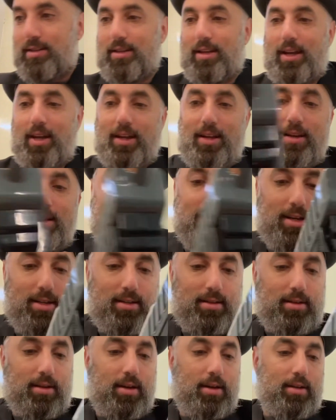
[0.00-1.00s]
And
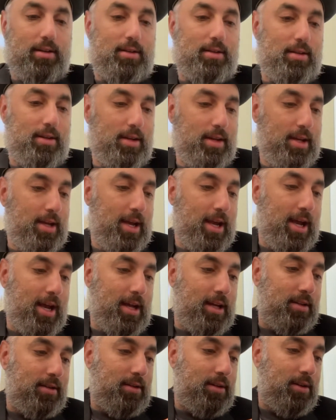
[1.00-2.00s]
salt,
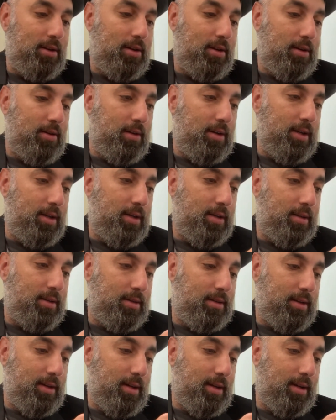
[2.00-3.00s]
as you know,
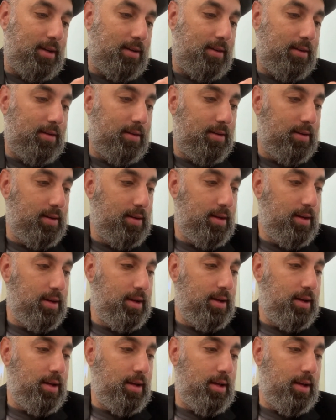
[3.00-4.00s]
is an
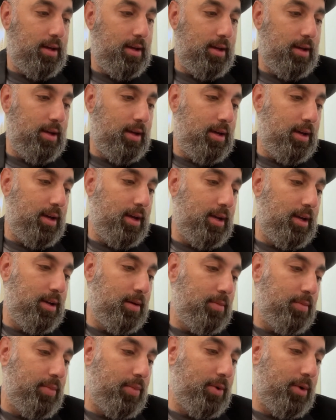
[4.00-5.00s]

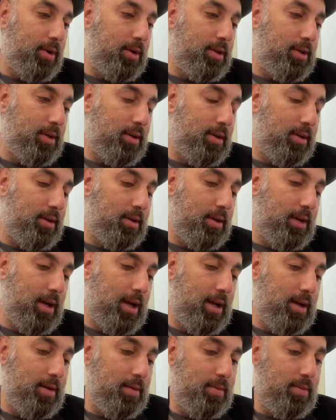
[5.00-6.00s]
important
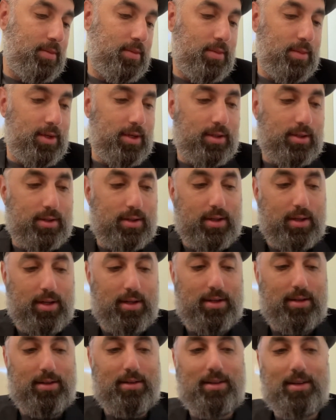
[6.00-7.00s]
item. It
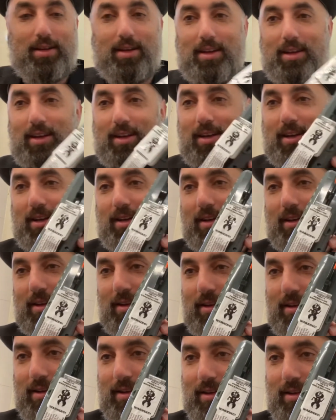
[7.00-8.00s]
says,
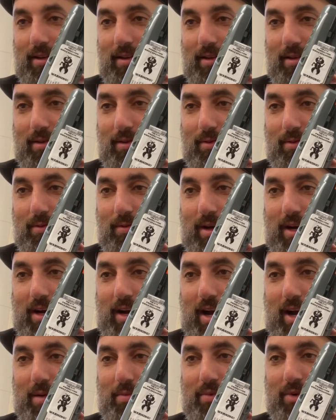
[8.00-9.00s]
wear
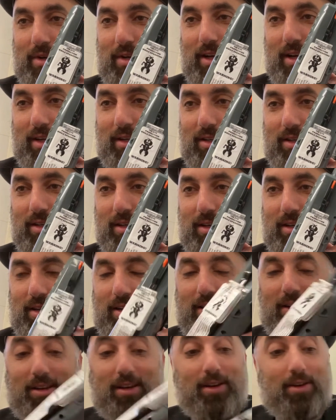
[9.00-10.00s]
eye protection.
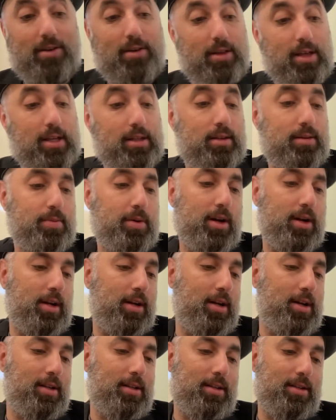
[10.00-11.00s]
That's part of
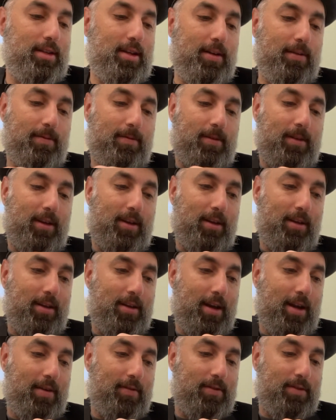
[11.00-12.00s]
gun safety.
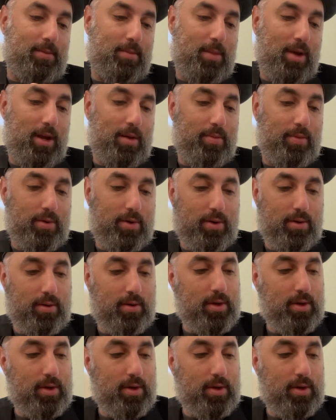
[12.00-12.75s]
Have some eye pro.